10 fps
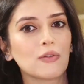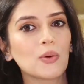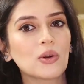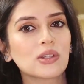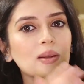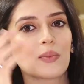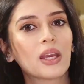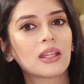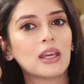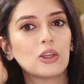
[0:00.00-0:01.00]
If you want
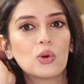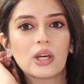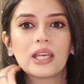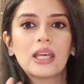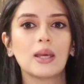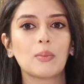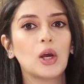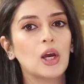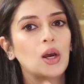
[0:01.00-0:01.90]
something that you could keep